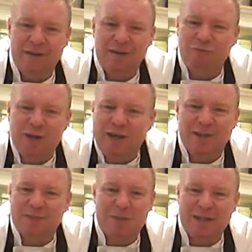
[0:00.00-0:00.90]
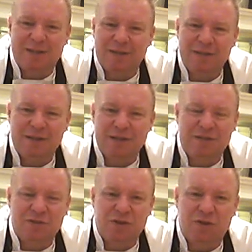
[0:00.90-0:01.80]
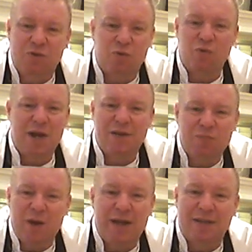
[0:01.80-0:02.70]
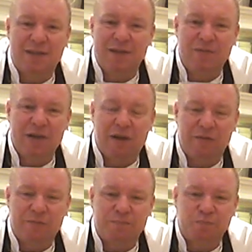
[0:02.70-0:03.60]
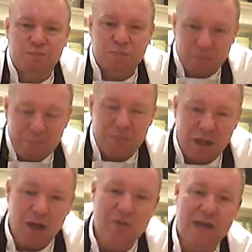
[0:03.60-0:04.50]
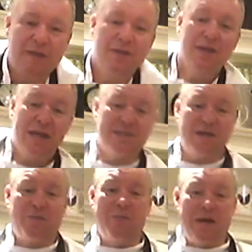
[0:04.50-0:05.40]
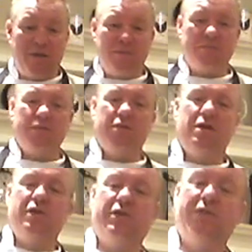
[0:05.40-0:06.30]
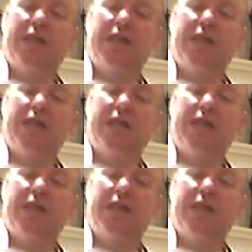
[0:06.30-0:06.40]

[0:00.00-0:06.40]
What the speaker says: It really doesn't matter. It's just a great way to live your life. Okay, that's enough from me. Until